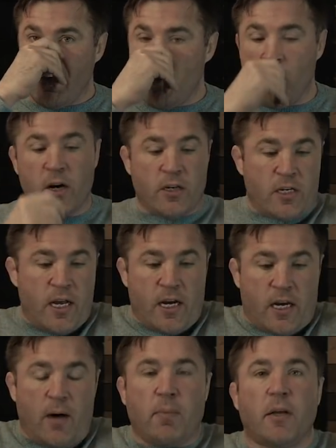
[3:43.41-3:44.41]
You want to send
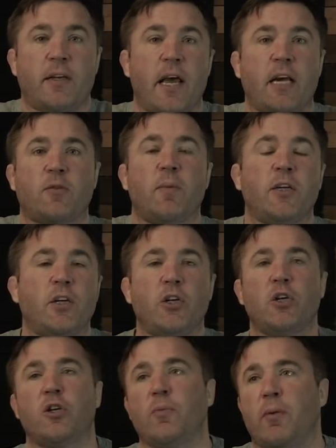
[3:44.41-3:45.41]
a couple of text
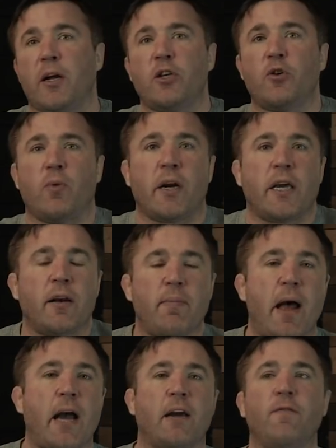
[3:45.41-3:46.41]
messages to buddies. You want to get a
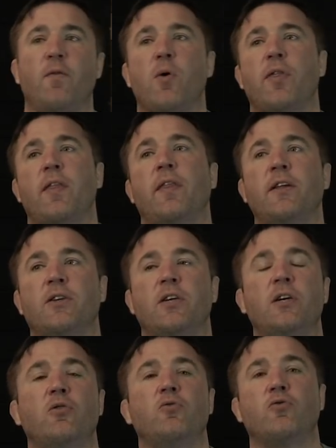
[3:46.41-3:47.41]
back and forth and then
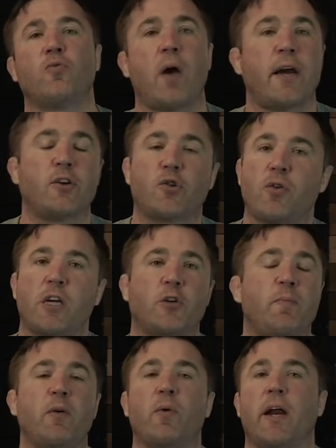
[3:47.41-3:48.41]
see who's right.
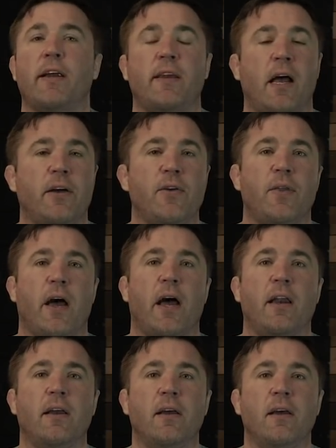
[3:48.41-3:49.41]
Trust me when I tell you that.